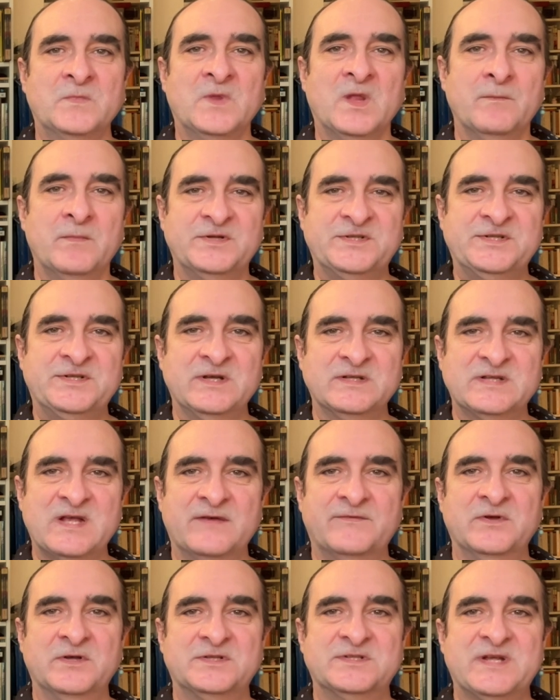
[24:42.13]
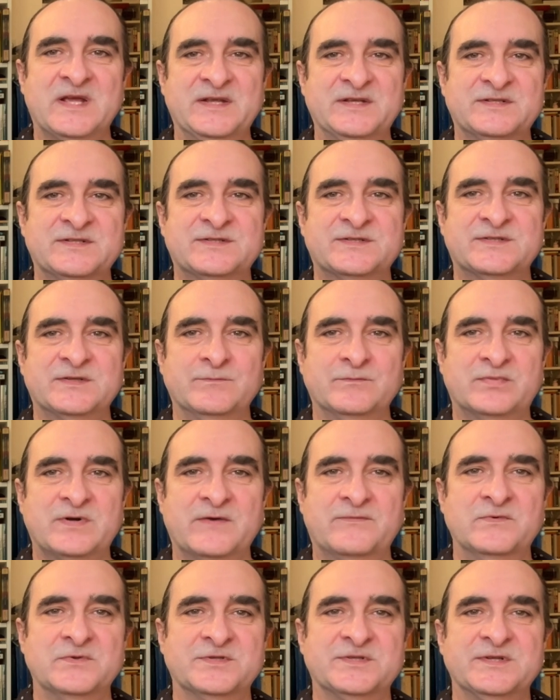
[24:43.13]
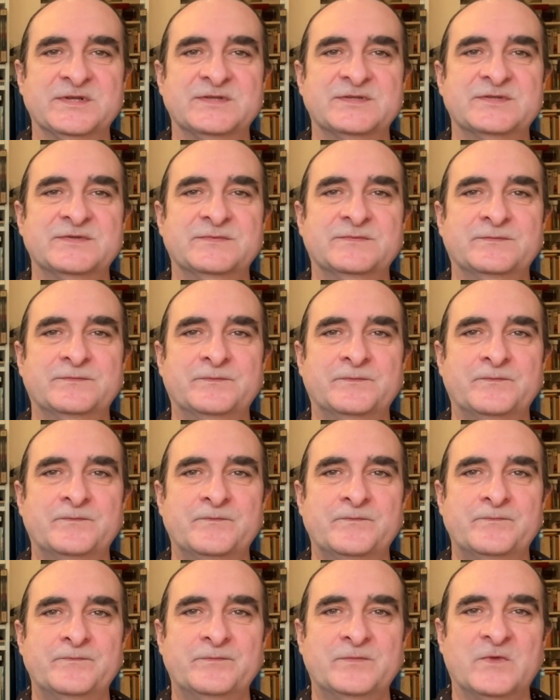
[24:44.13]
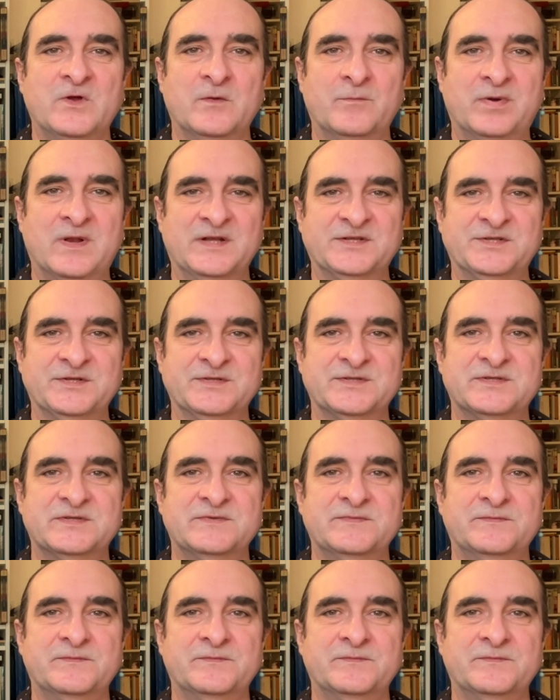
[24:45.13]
But she does have her tastes and preferences of pleasures.